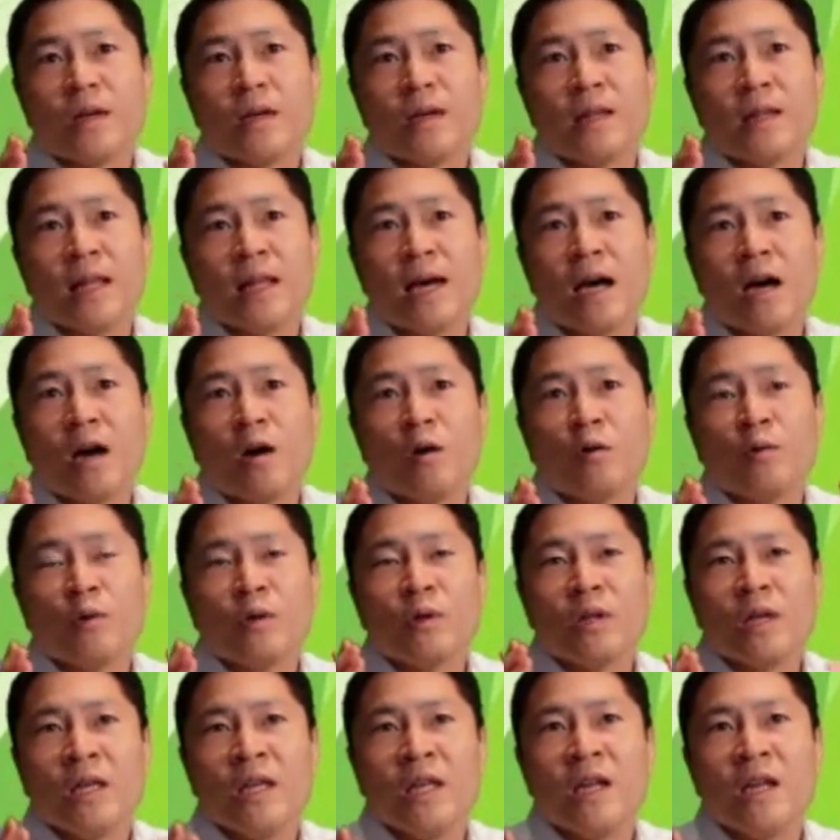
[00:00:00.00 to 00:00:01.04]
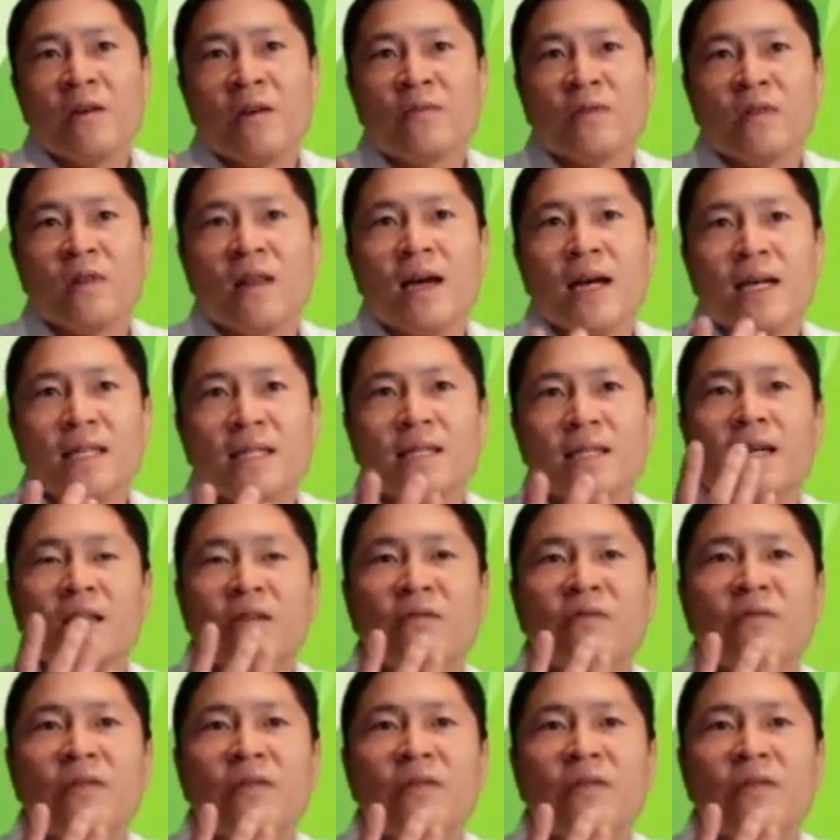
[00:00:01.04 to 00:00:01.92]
allow enough light on the